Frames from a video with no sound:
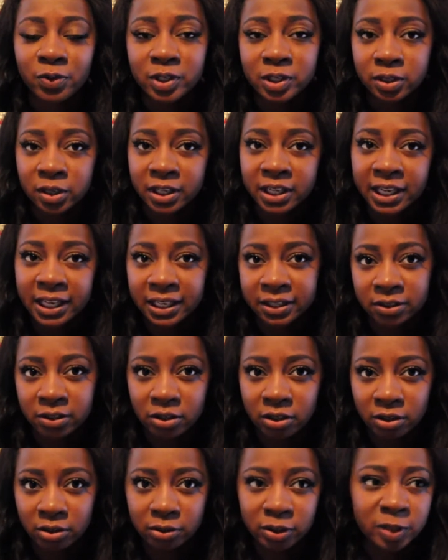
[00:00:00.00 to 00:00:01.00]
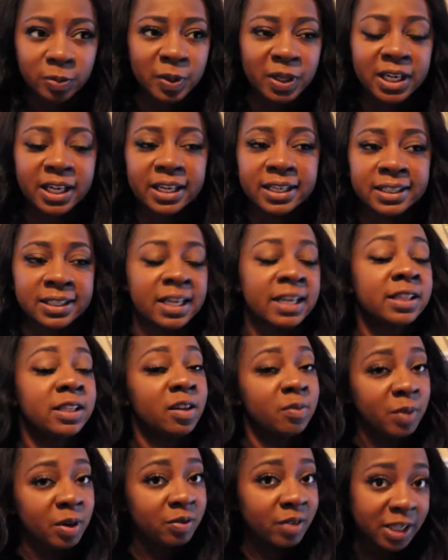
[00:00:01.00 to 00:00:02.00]
first started getting into nudes, because I
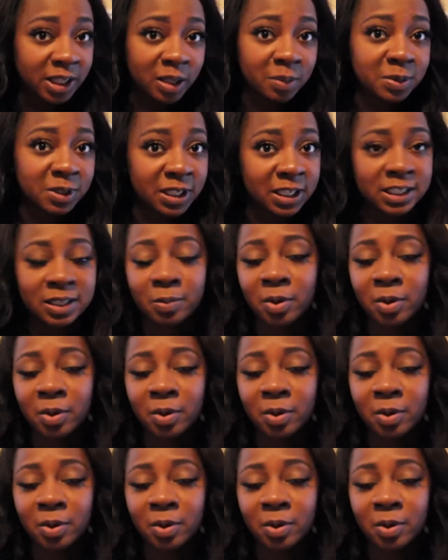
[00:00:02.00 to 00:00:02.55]
love my red lipsticks.